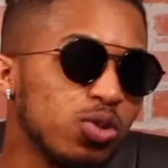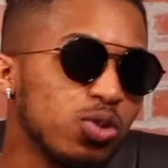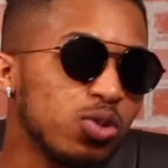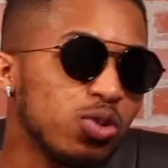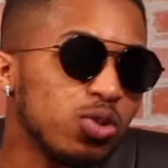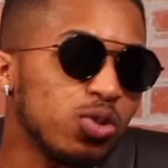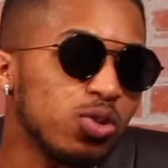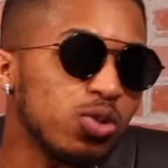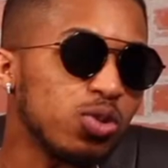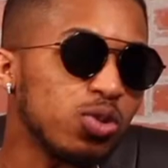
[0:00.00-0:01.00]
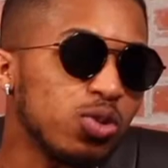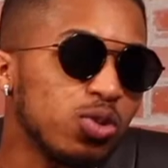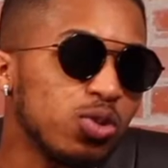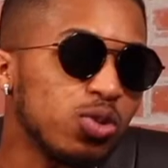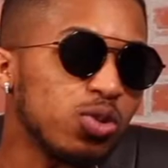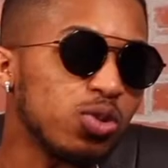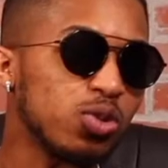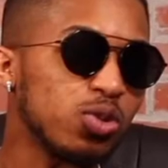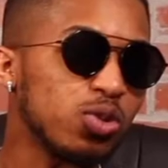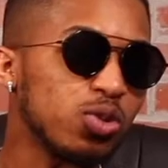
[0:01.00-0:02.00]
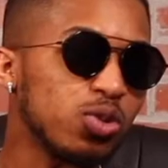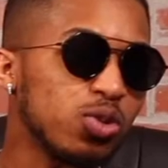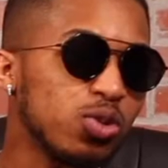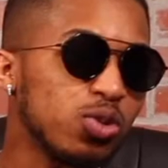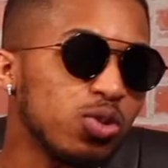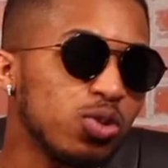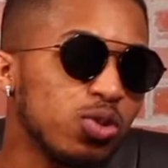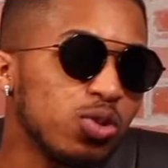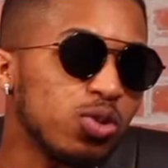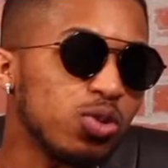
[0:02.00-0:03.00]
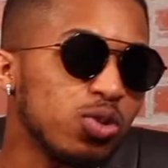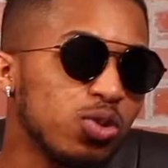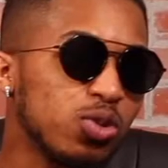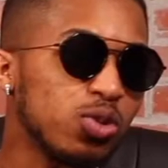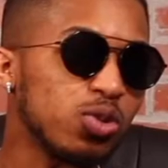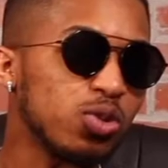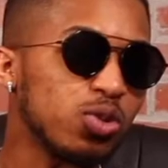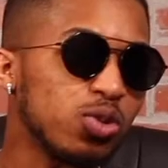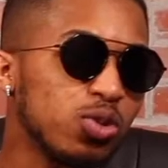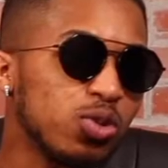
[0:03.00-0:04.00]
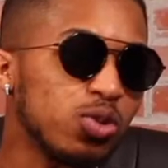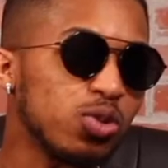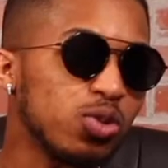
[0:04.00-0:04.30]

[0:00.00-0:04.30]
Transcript: (silent)